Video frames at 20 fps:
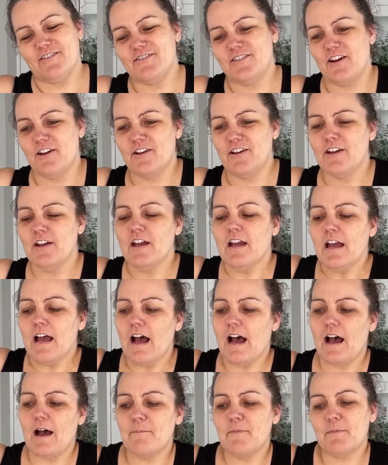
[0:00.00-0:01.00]
So
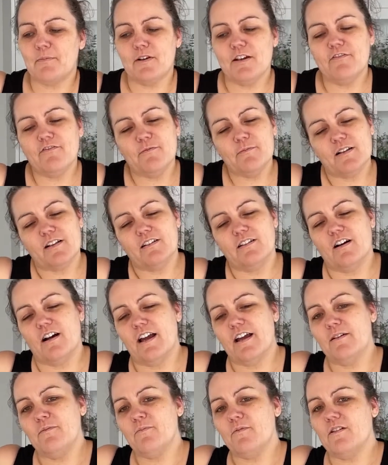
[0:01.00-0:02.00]
the brief from the
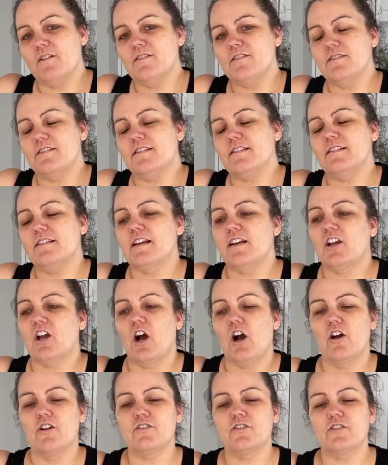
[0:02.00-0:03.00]
client was
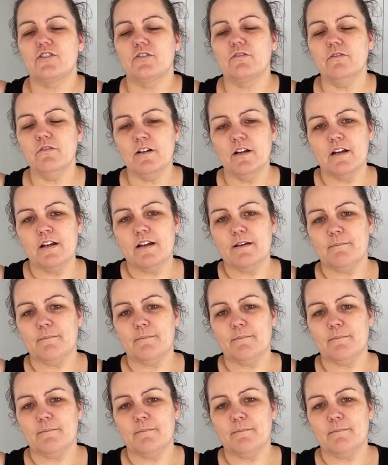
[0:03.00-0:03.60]
coastal,